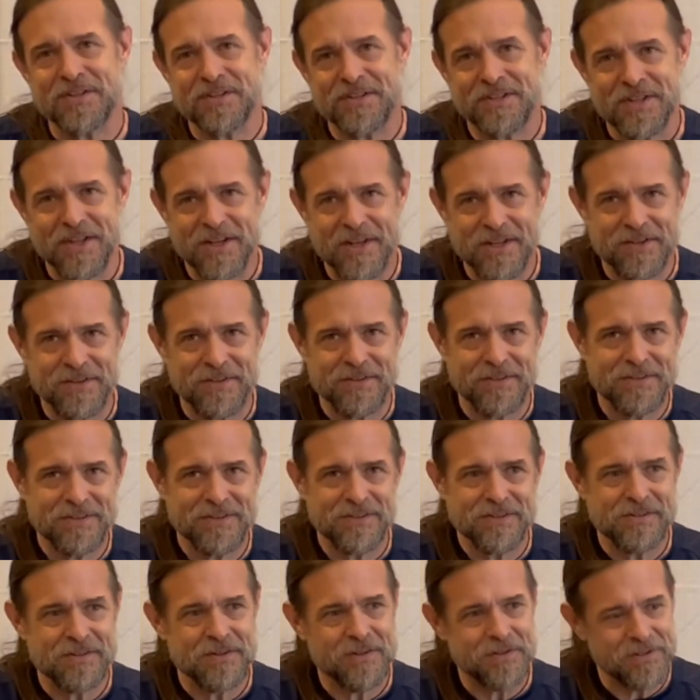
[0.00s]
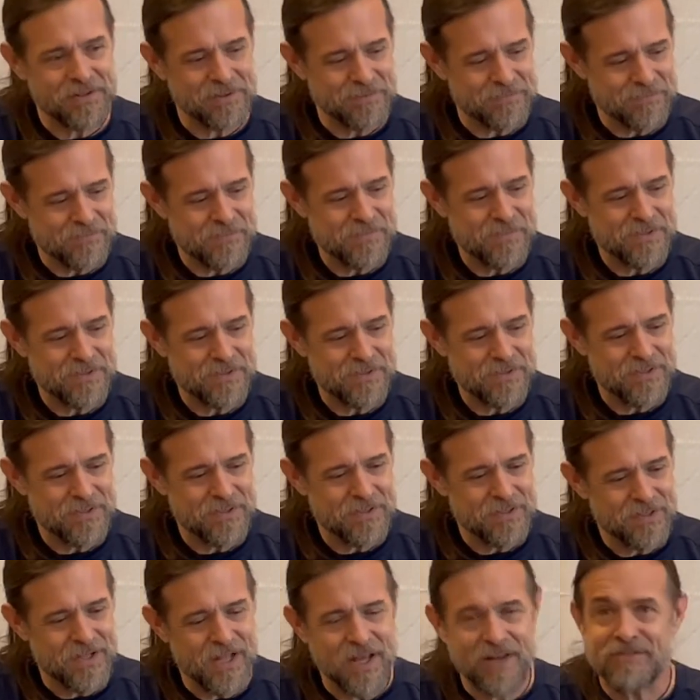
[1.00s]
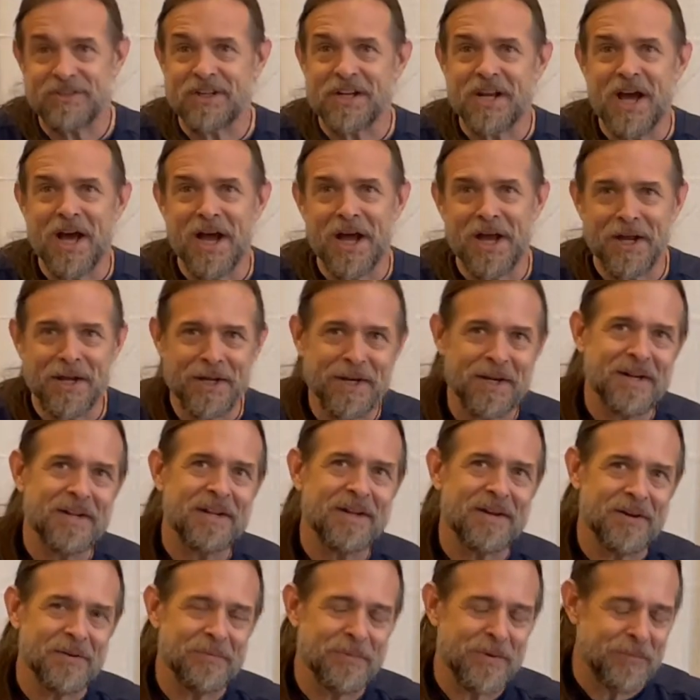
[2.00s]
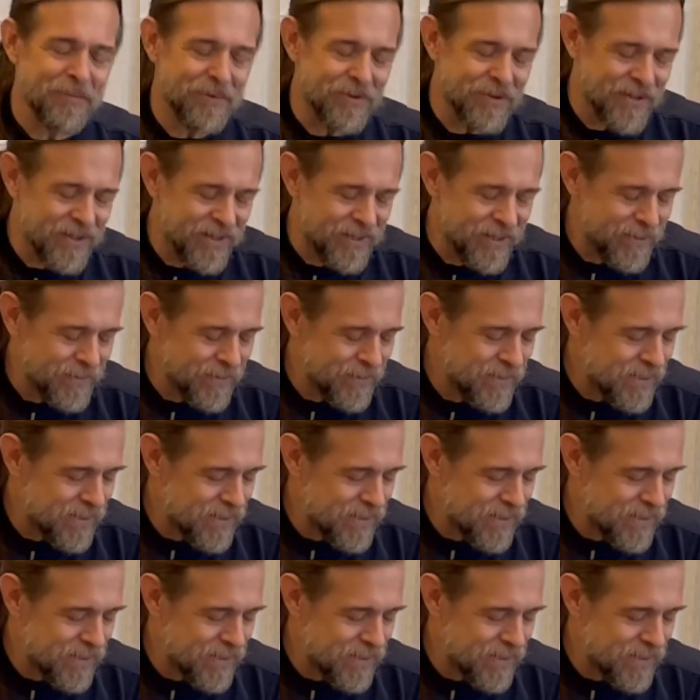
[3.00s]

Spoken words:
us that on Live at 9, I remember that.